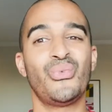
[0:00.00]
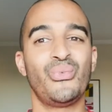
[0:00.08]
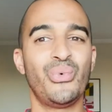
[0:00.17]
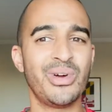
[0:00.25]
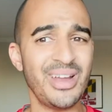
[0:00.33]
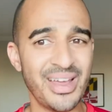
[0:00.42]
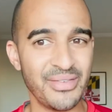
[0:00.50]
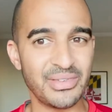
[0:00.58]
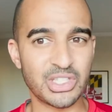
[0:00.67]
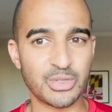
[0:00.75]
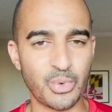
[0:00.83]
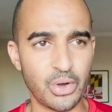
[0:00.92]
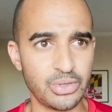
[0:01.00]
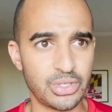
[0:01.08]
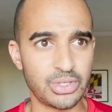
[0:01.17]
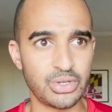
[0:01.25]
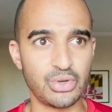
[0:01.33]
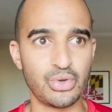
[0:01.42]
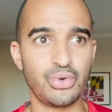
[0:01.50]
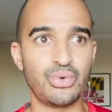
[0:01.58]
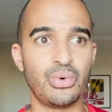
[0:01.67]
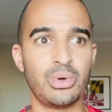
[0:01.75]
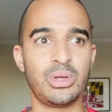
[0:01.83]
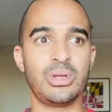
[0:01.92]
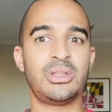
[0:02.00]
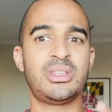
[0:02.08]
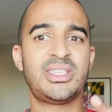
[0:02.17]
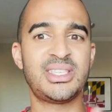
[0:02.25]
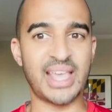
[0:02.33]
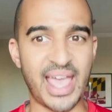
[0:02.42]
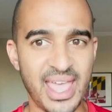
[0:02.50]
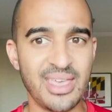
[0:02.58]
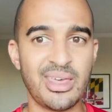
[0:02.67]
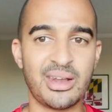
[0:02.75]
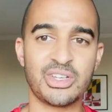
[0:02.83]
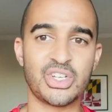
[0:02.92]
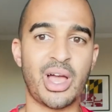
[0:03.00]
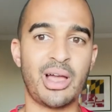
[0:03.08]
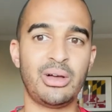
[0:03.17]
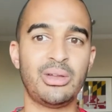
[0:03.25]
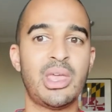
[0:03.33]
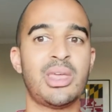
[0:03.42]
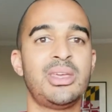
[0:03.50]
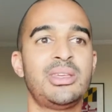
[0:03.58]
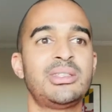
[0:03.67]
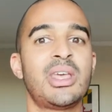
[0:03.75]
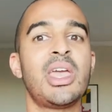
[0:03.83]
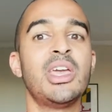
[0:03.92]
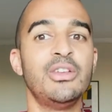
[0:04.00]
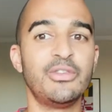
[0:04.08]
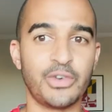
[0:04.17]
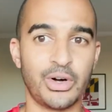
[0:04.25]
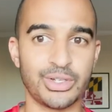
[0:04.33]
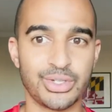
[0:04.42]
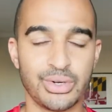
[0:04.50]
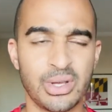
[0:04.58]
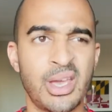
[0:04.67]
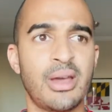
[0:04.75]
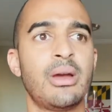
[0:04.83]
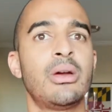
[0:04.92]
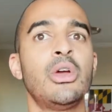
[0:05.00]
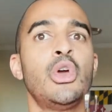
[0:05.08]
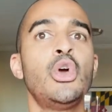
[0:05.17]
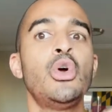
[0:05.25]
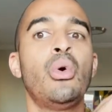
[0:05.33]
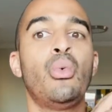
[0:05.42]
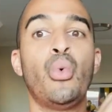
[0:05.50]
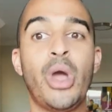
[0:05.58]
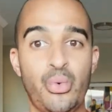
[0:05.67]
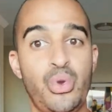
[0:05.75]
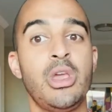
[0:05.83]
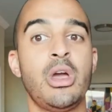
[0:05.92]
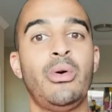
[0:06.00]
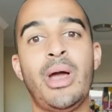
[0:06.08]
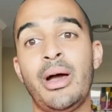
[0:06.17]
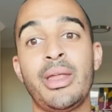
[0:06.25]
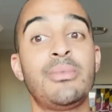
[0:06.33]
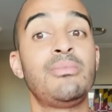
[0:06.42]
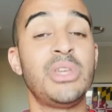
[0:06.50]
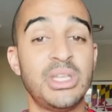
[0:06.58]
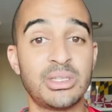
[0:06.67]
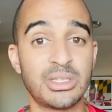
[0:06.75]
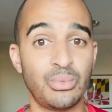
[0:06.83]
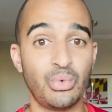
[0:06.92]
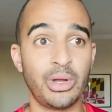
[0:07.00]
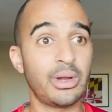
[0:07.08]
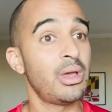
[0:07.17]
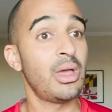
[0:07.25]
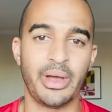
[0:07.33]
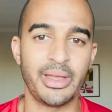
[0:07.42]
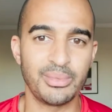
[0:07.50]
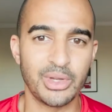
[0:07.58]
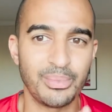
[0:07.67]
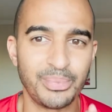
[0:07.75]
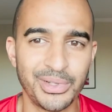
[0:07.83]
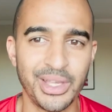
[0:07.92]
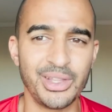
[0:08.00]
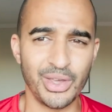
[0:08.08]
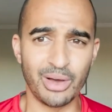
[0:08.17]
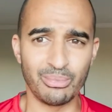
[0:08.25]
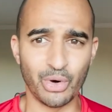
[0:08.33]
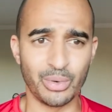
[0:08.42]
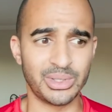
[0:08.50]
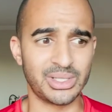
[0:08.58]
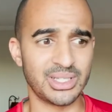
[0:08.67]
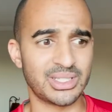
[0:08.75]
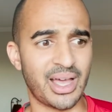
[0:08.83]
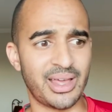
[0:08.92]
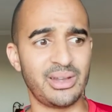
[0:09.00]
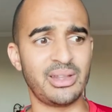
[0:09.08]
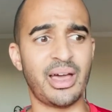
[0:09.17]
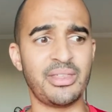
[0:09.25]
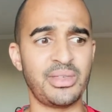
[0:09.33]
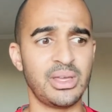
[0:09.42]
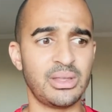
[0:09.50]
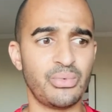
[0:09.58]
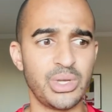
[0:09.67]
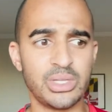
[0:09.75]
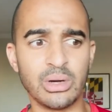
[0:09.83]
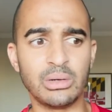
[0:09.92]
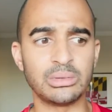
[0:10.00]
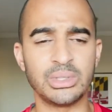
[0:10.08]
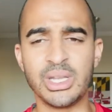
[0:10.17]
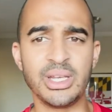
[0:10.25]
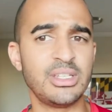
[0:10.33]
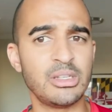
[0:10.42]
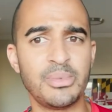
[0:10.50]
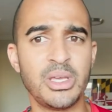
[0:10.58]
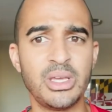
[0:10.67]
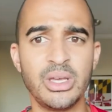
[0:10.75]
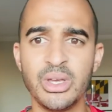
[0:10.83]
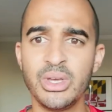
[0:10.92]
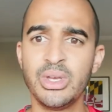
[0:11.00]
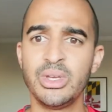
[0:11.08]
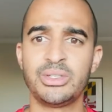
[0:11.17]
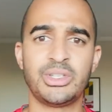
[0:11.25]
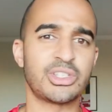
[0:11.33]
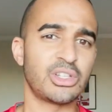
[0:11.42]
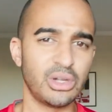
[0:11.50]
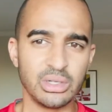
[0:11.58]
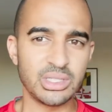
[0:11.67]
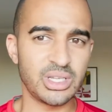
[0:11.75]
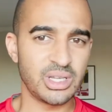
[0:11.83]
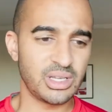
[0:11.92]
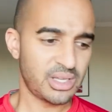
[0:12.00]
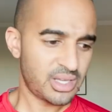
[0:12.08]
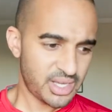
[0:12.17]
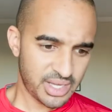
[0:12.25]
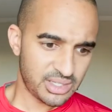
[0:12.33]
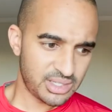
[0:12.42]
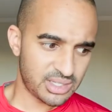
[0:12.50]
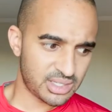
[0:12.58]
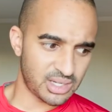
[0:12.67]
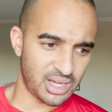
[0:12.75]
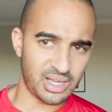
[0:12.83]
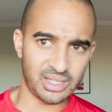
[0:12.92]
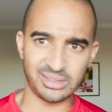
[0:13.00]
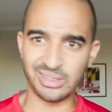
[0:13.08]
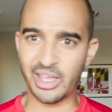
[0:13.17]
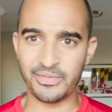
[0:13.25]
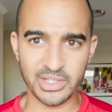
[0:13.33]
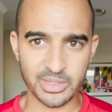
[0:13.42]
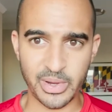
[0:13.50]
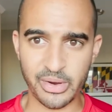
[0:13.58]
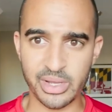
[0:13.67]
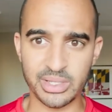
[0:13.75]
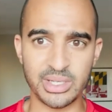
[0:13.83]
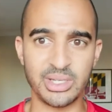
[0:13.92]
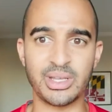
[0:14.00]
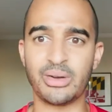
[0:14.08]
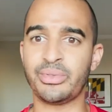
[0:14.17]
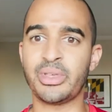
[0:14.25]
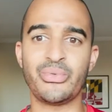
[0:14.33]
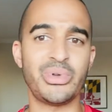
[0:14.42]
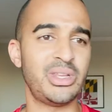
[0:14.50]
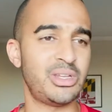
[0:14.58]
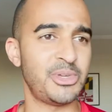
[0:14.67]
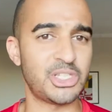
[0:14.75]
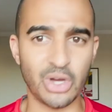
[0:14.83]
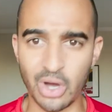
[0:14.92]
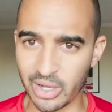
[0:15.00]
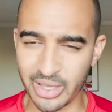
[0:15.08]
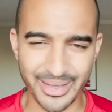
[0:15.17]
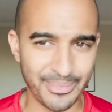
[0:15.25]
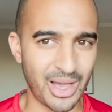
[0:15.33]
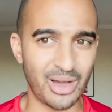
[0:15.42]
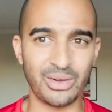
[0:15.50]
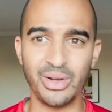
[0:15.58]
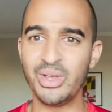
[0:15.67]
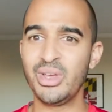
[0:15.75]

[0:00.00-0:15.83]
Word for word: we're not even supposed to say that a child is in foster care when we go out and meet someone. I am completely on board with this. I, I think that we don't need to be disclosing kids' uh, life experiences. I don't think we need to be talking about